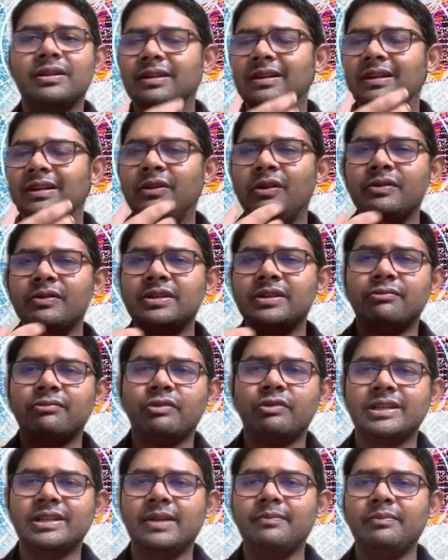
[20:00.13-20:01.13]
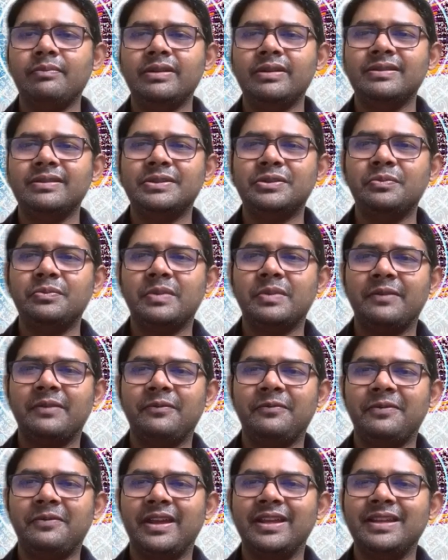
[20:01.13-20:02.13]
No resemblance to my
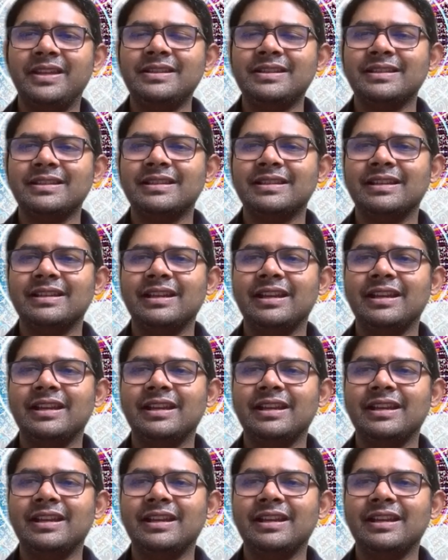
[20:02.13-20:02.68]
face.